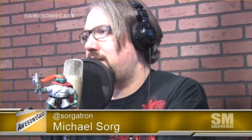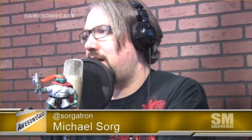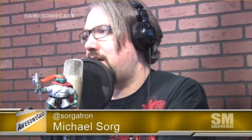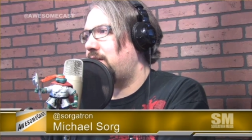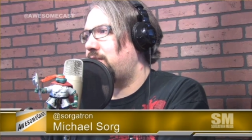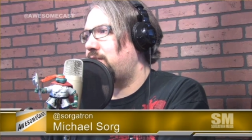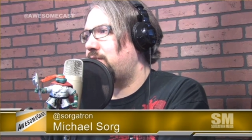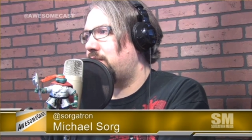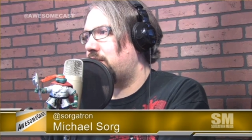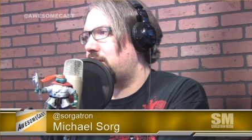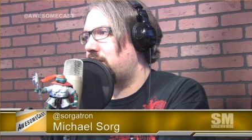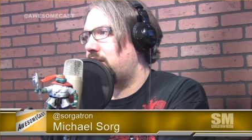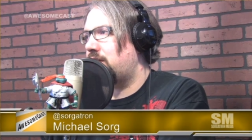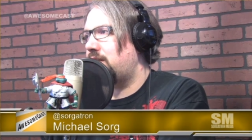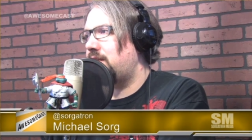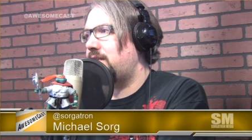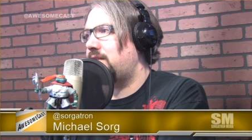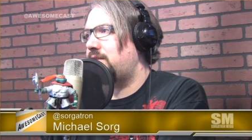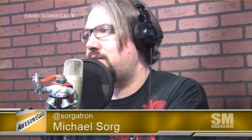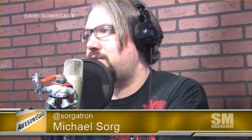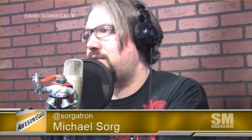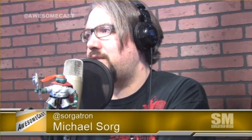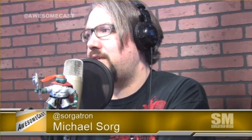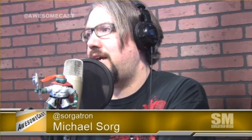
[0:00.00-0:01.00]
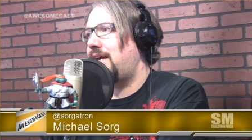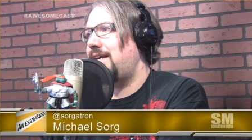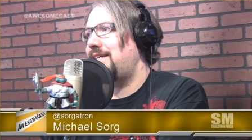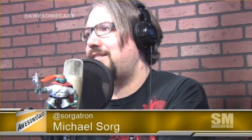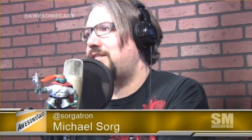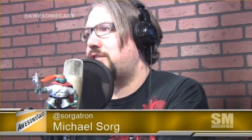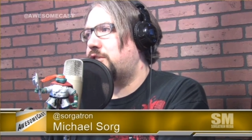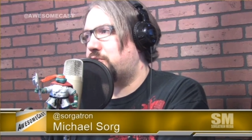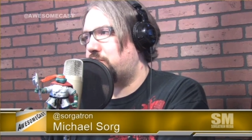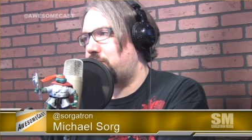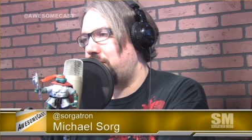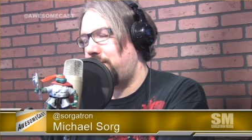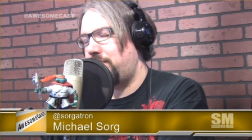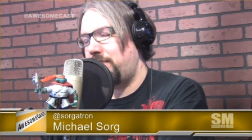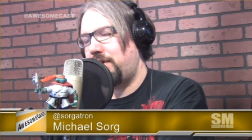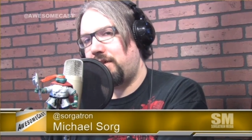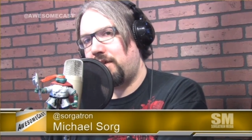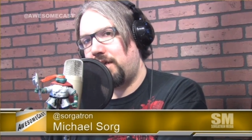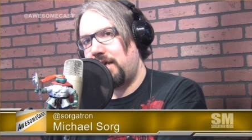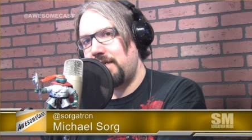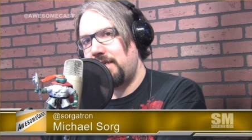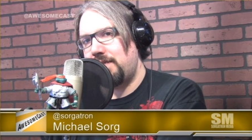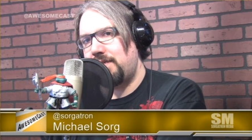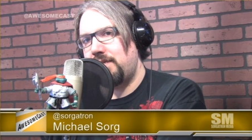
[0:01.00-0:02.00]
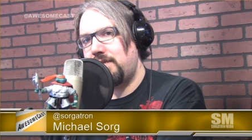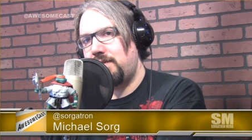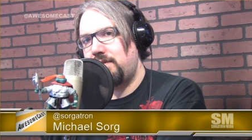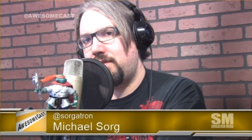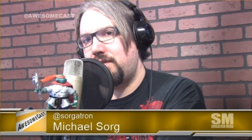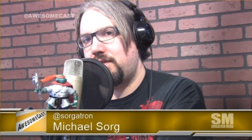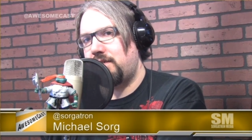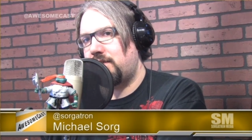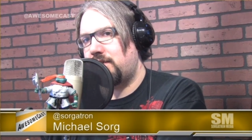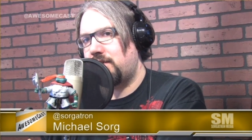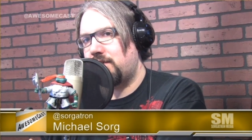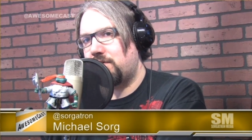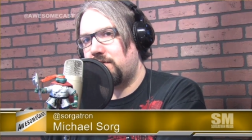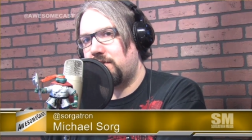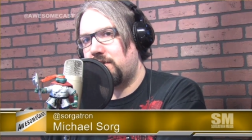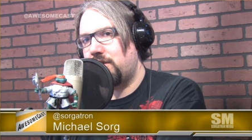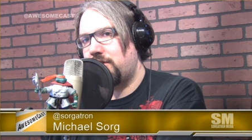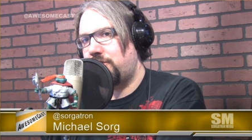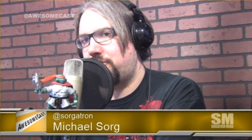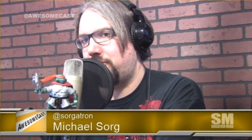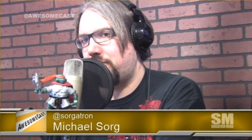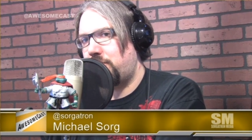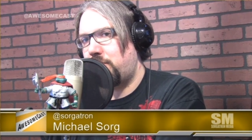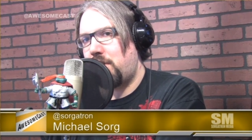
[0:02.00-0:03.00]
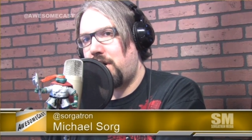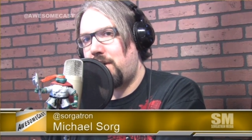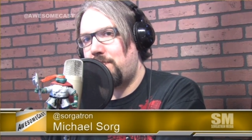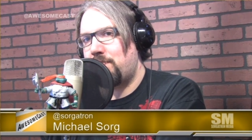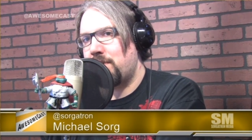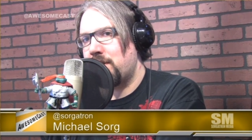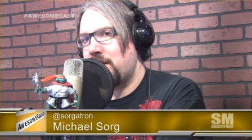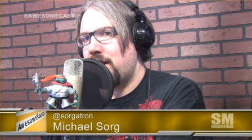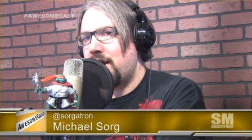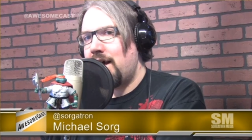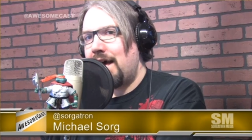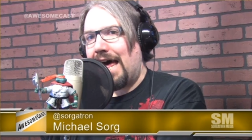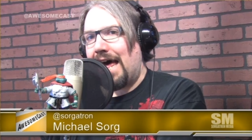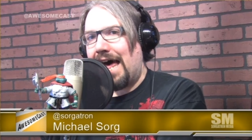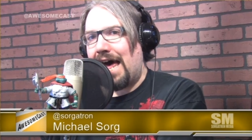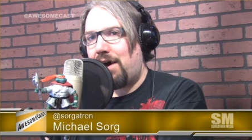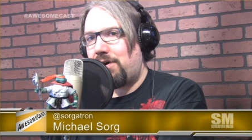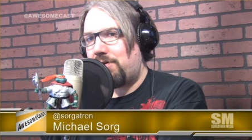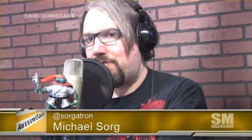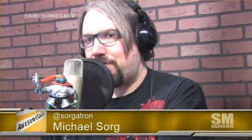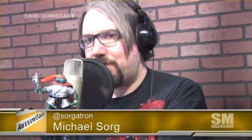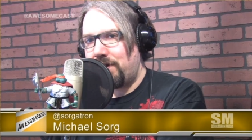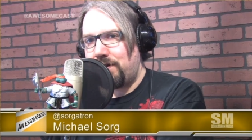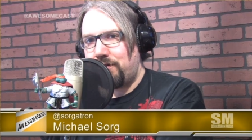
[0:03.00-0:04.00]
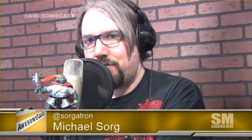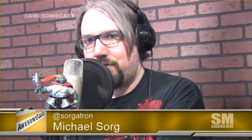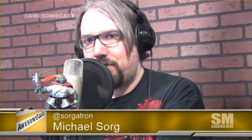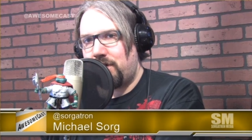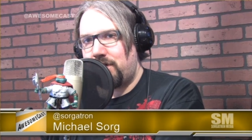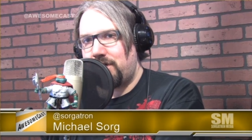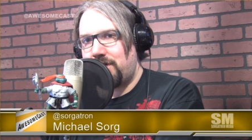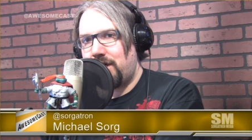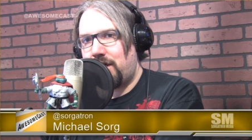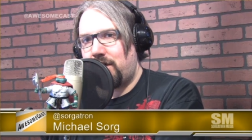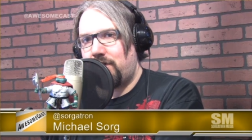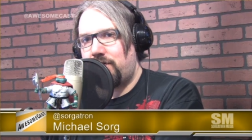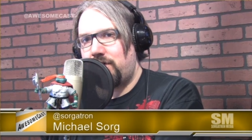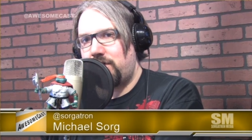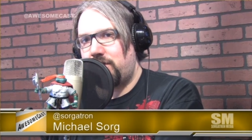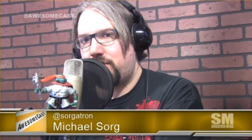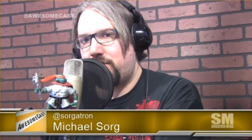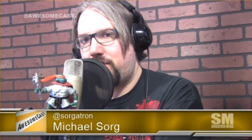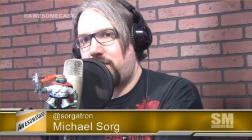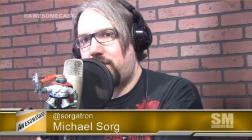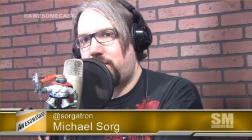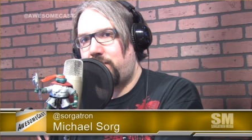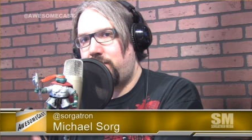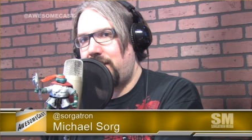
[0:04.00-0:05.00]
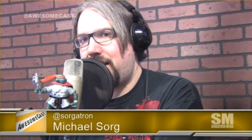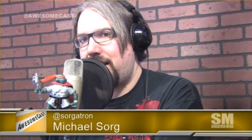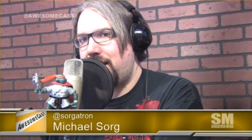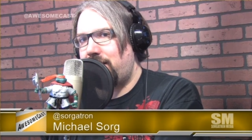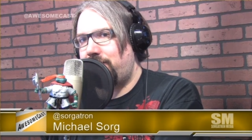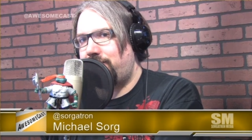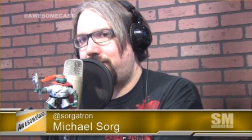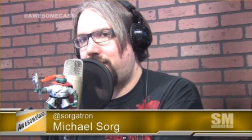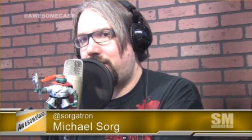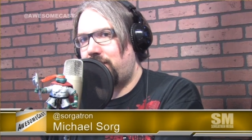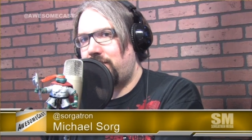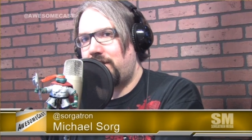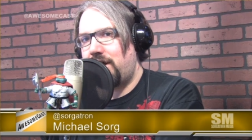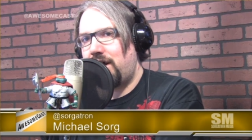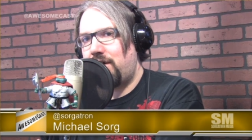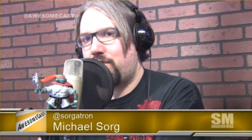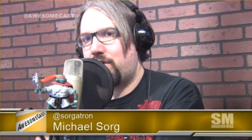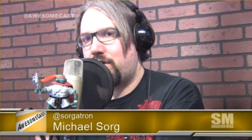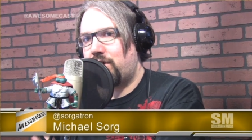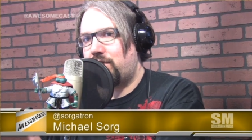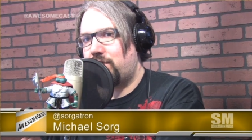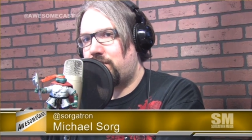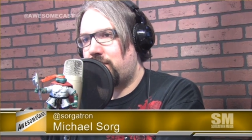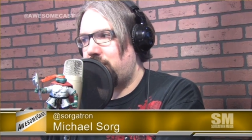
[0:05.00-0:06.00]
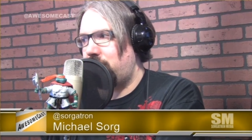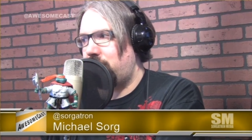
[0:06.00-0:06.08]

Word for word: Now, Twitter, this is a streaming license. It's still going to show up however they do it on television, whether it be N F L Network or